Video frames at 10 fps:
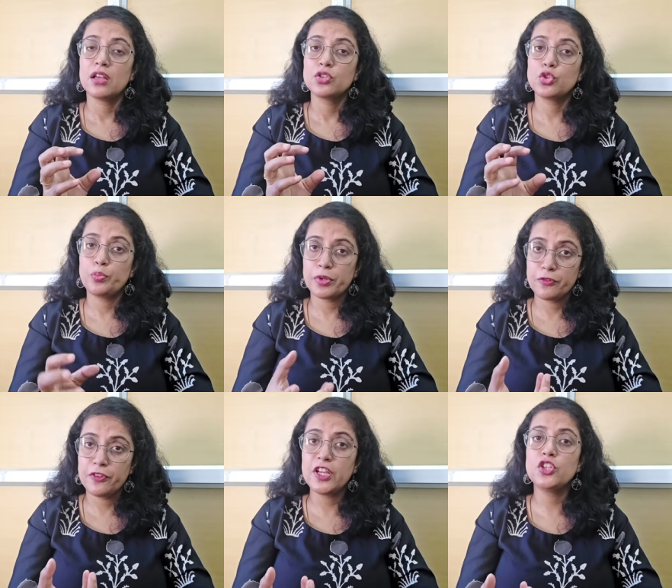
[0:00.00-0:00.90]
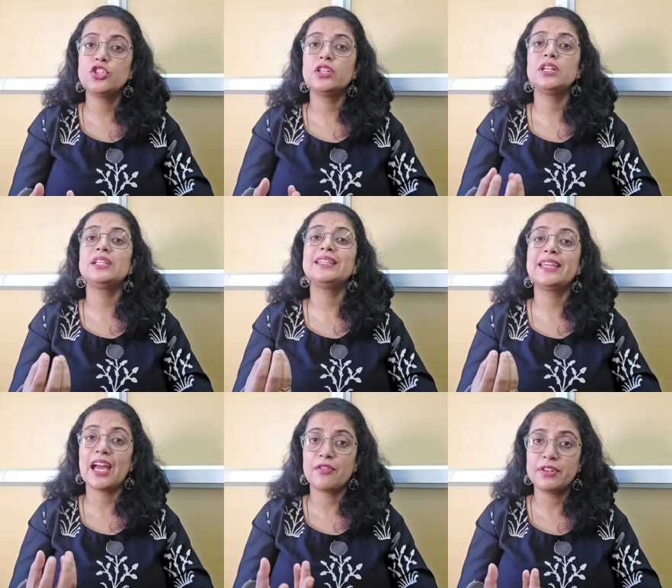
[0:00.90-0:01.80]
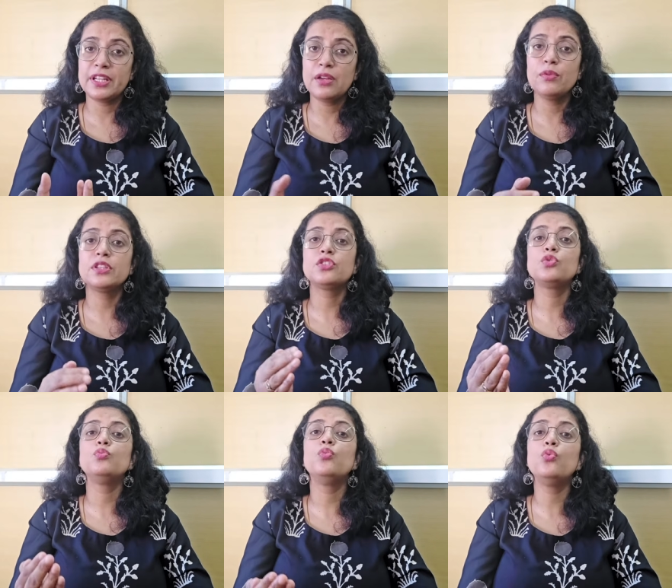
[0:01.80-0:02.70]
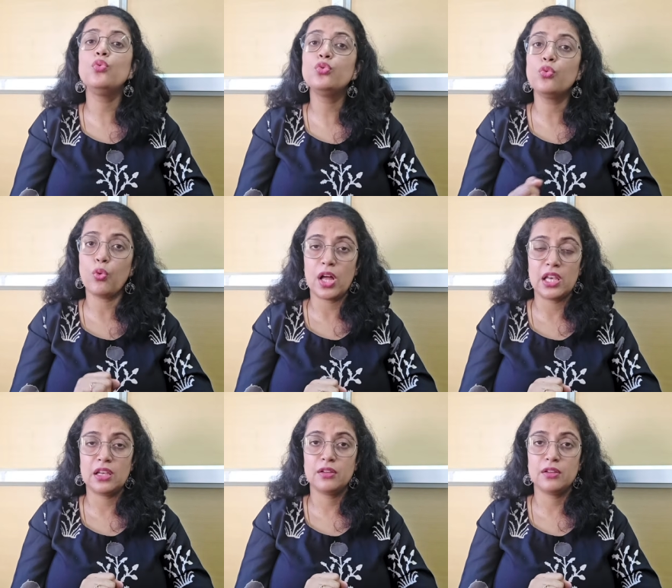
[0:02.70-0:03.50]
superficial cavity with a smooth wall.